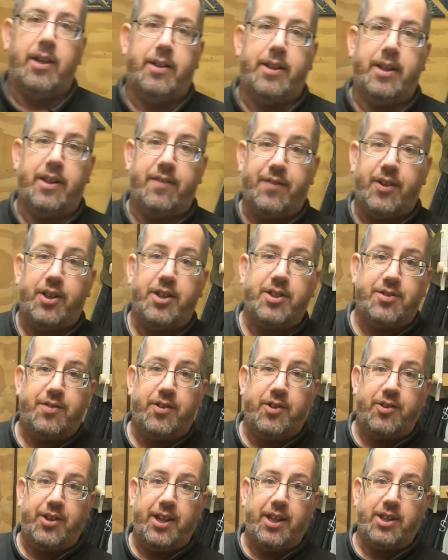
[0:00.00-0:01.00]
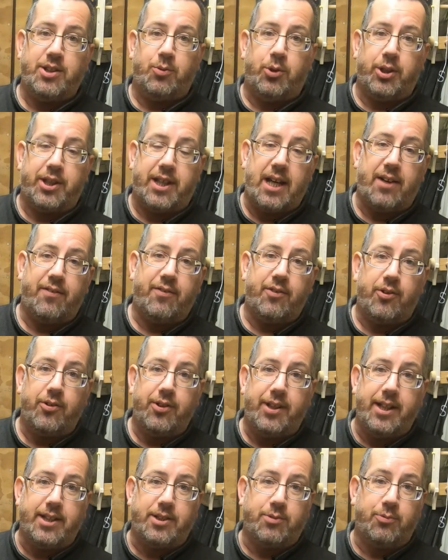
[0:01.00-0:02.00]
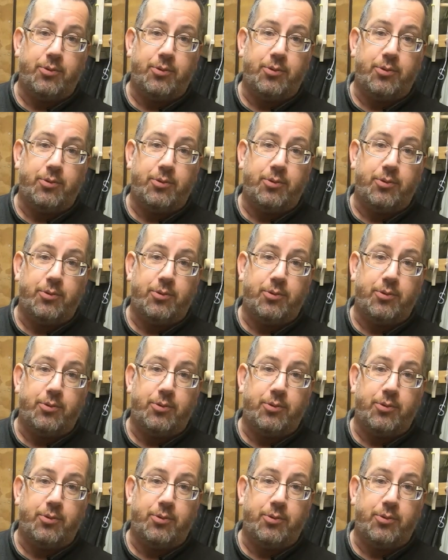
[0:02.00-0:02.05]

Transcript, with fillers: Now, the first few things I want to cover on this,